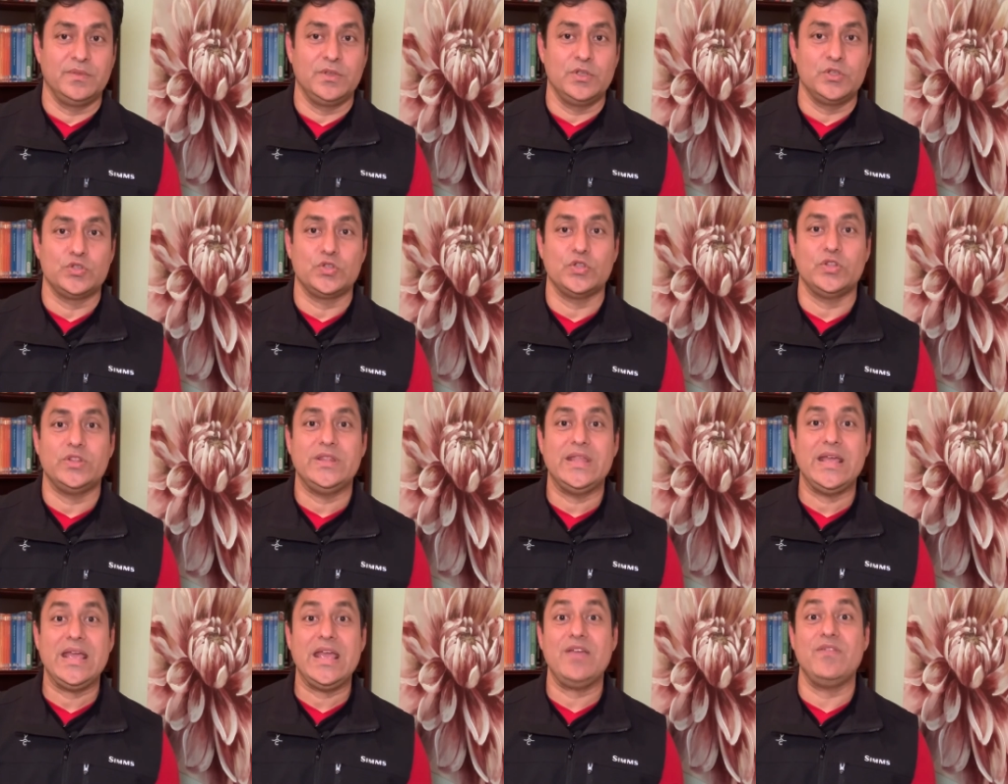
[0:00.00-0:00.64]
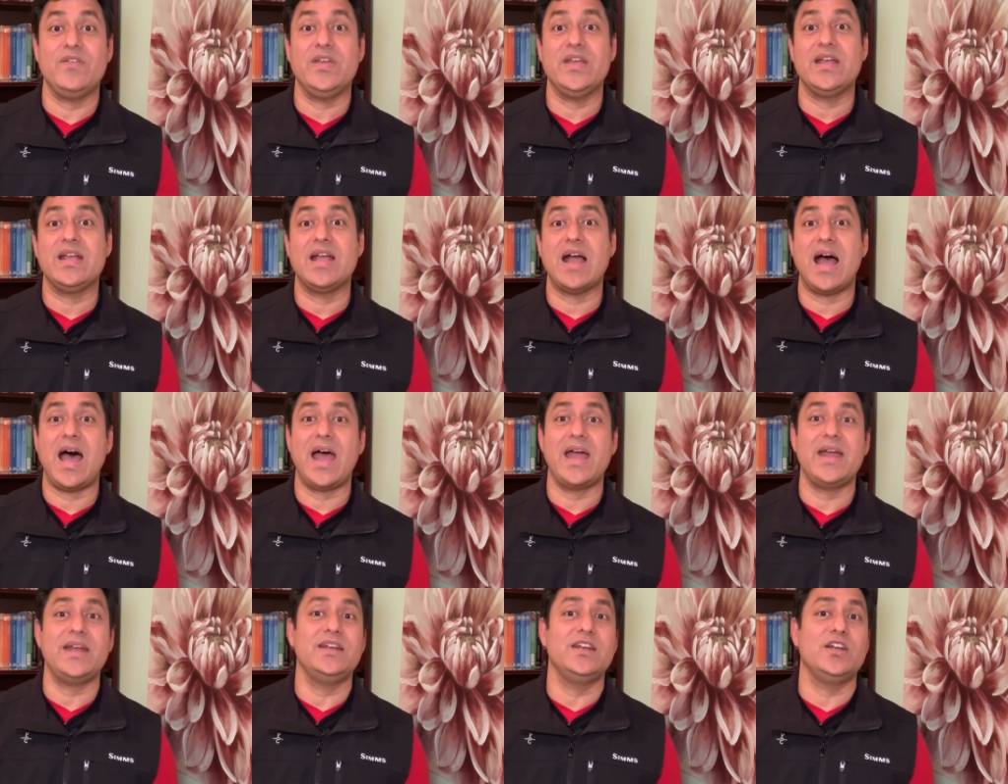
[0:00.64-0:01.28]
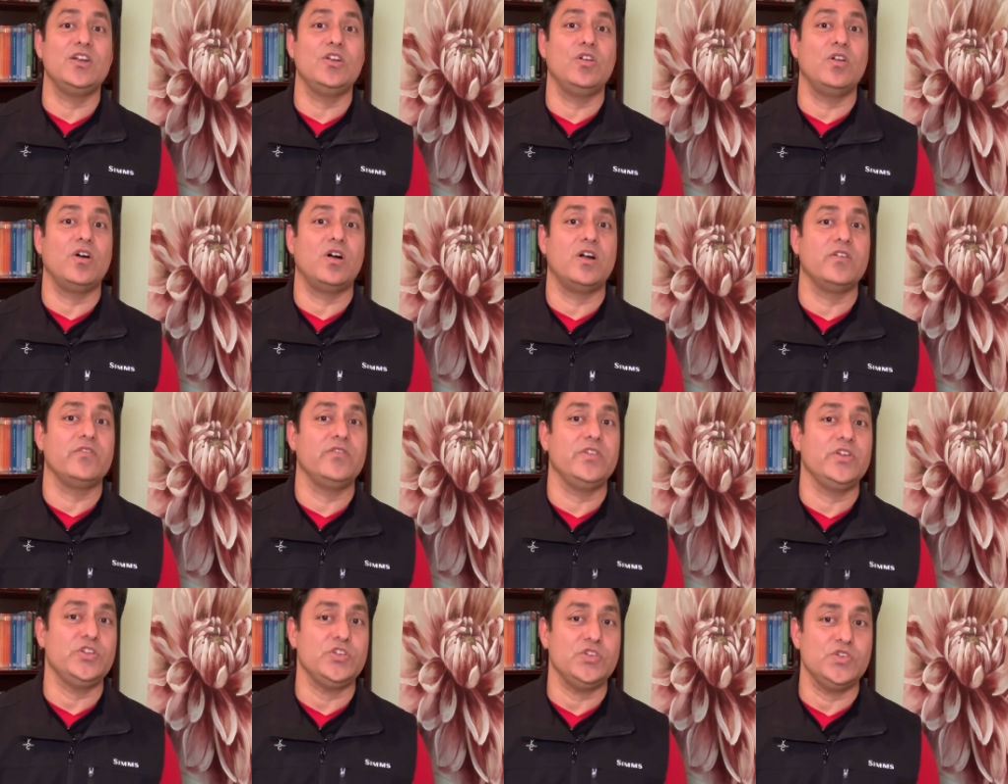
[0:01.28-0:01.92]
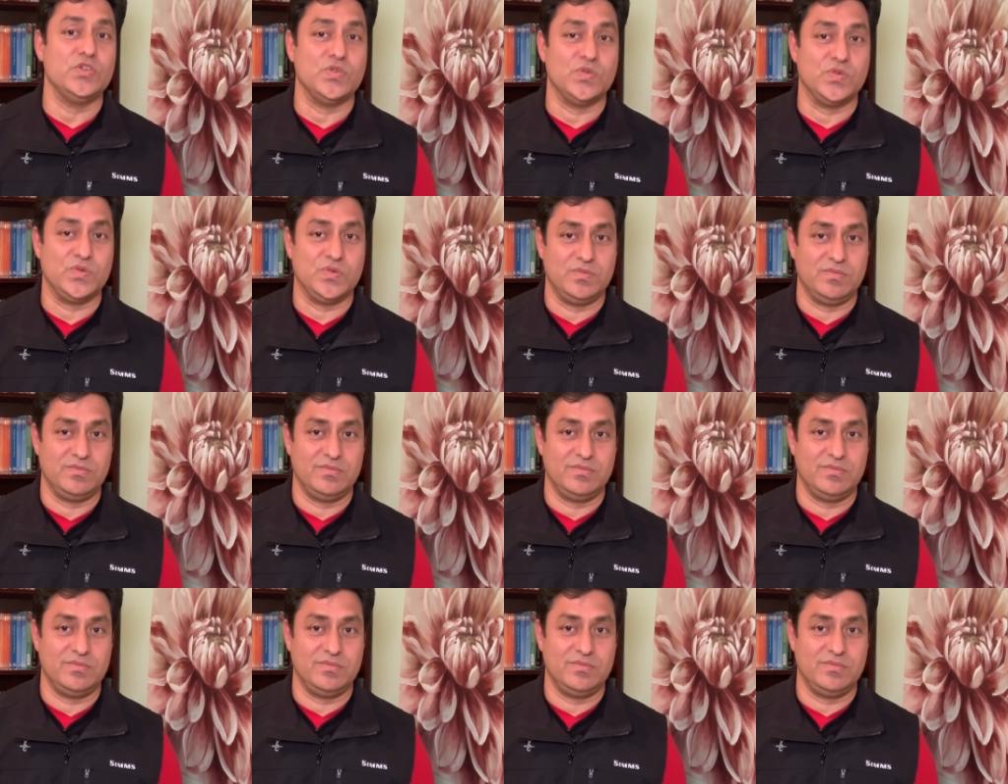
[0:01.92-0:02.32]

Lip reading: So Devi guided Lord Vishnu